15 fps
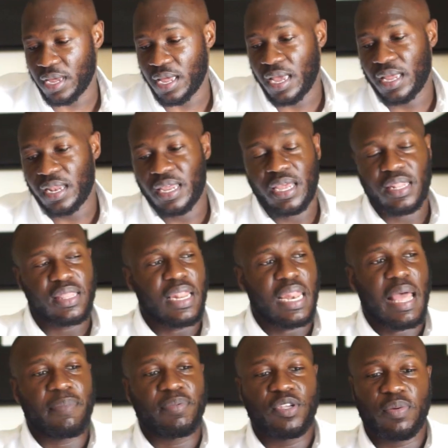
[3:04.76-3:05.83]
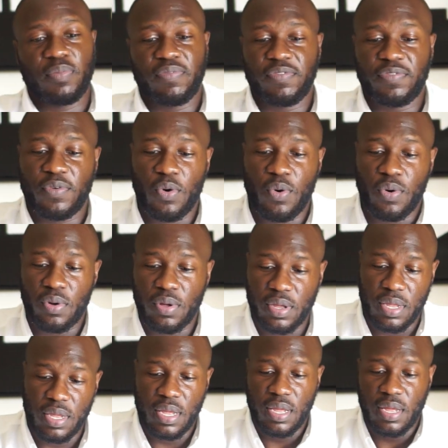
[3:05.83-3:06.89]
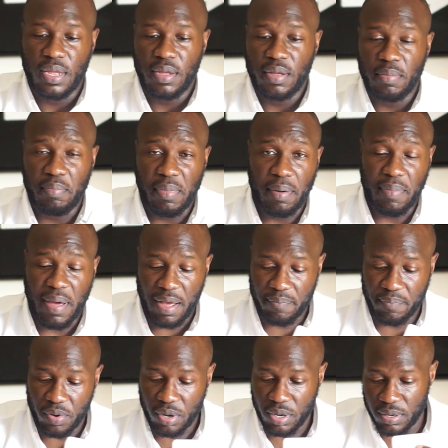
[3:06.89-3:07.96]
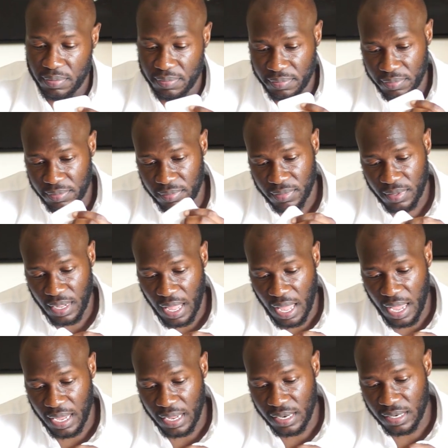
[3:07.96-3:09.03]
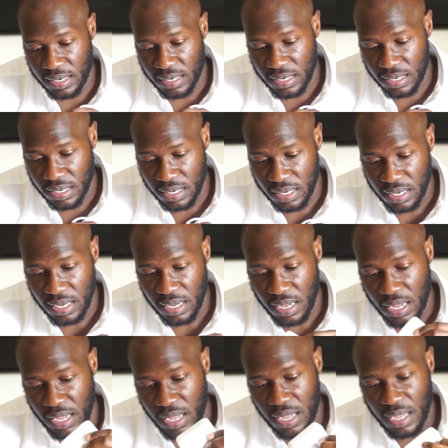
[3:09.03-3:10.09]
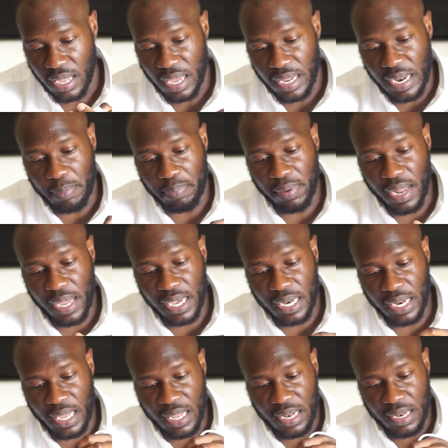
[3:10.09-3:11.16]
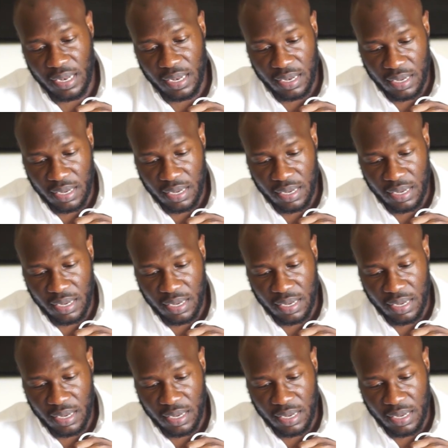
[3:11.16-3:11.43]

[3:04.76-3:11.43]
I can get the laptop for my MacBook, and I plug it in